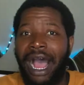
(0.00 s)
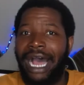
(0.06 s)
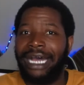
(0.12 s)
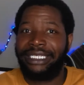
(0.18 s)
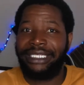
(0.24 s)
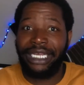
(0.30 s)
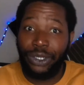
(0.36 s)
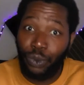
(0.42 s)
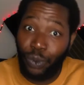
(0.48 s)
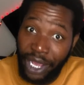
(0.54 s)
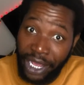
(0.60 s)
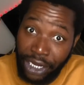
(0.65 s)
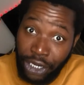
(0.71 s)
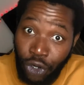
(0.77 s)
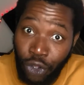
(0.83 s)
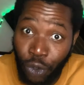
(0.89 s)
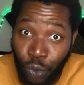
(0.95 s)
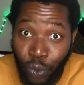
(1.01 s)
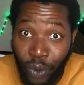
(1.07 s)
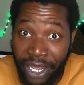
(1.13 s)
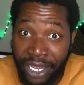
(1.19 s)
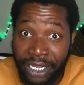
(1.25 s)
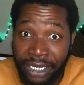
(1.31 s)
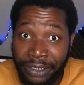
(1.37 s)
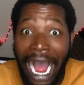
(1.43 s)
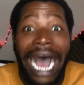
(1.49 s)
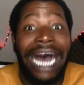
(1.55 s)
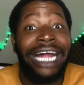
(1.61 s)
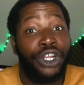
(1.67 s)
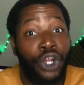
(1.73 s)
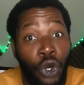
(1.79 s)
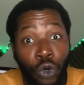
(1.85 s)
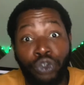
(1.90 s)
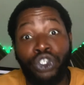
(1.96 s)
I said, Wayne, look, Wayne, I
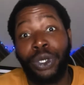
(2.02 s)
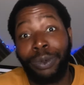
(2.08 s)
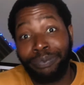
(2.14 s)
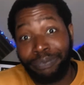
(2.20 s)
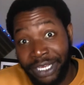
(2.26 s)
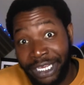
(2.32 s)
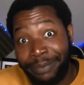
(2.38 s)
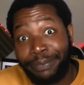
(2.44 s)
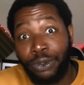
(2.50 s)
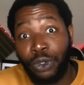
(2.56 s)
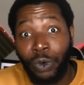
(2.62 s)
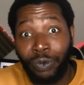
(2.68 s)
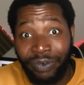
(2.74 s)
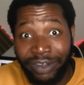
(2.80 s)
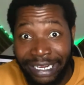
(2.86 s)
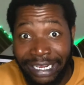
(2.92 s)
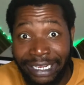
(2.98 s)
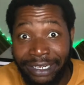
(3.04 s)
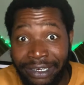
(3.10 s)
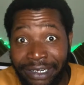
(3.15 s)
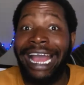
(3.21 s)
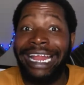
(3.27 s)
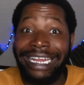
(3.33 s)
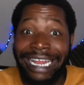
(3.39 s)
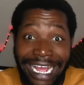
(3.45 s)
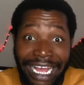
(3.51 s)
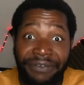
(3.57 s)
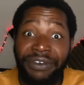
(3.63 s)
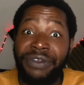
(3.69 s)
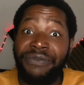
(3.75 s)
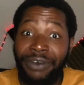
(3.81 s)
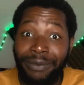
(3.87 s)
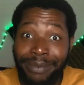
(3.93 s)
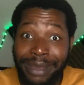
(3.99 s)
know some people over there and they have
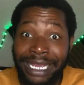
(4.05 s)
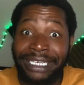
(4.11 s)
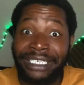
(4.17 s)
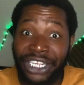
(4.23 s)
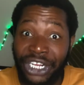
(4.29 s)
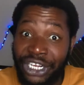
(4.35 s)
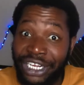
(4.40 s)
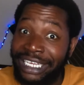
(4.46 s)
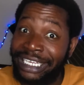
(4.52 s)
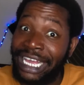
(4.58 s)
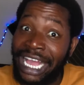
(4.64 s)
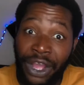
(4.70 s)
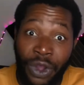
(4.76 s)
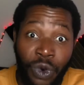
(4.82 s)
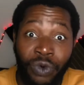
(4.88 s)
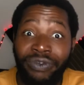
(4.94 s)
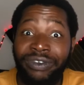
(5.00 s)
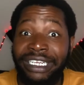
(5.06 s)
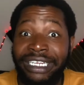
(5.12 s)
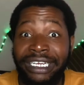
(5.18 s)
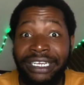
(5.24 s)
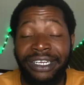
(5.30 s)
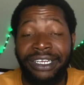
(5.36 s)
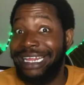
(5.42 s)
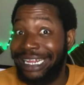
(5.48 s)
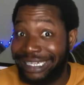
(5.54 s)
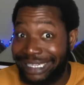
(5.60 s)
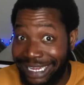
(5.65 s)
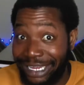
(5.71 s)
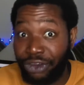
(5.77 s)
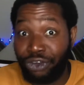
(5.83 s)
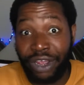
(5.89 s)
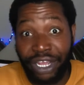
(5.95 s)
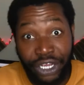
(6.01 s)
information on the gang over there. They
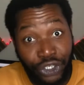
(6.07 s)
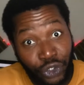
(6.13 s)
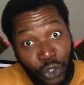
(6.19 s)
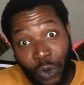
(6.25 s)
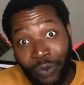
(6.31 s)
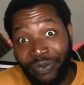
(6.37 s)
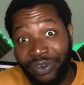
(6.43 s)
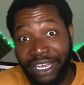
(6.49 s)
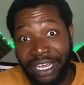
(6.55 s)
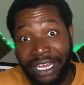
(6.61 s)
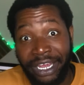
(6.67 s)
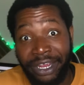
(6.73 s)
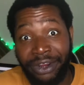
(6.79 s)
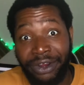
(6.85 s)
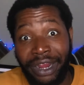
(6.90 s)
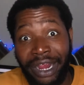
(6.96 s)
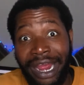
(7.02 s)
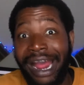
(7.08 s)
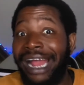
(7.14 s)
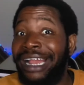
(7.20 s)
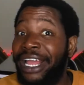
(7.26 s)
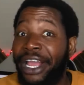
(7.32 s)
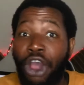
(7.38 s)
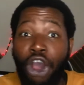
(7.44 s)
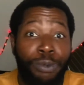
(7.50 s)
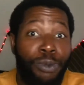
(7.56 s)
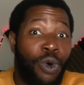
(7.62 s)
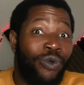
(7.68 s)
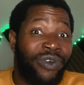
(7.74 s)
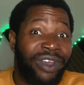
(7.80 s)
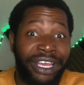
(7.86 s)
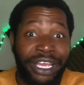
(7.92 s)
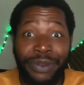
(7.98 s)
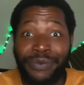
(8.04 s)
think Greg is over here and they come over
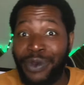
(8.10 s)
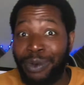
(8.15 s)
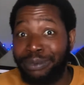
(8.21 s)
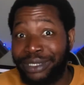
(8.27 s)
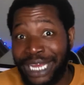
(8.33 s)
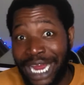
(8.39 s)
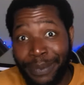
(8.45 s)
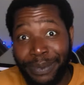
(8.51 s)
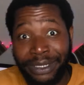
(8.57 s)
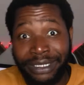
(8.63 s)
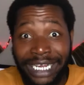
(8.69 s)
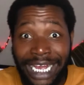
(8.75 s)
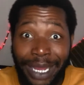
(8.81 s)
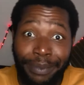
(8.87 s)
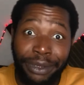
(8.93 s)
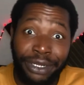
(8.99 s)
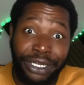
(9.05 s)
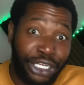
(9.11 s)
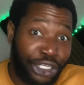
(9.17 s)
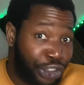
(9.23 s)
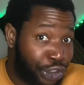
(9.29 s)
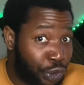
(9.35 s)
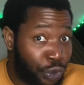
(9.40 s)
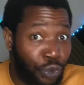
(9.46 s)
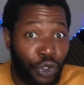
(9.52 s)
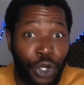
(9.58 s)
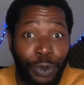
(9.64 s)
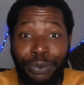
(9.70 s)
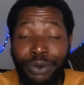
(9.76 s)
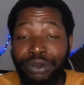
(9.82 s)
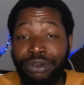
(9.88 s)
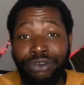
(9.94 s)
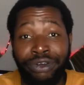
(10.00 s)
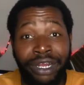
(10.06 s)
here from time to time and they shoot up
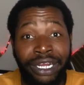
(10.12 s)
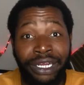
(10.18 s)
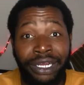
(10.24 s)
with Greg.